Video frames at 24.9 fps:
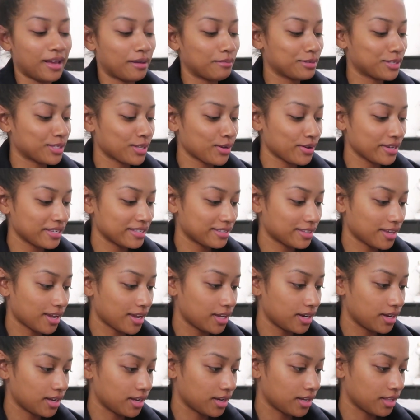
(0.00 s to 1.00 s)
I'm so
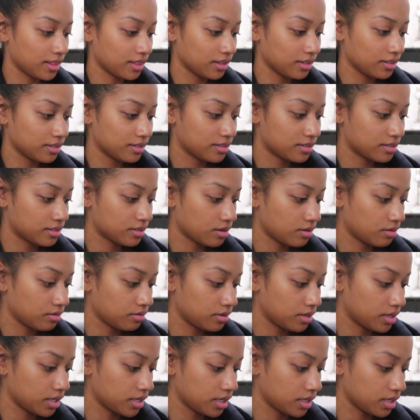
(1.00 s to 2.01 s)
excited. It looks so
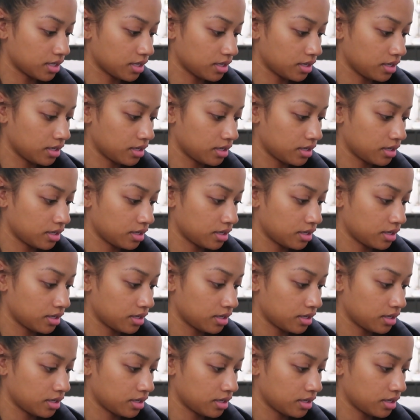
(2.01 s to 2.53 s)
good.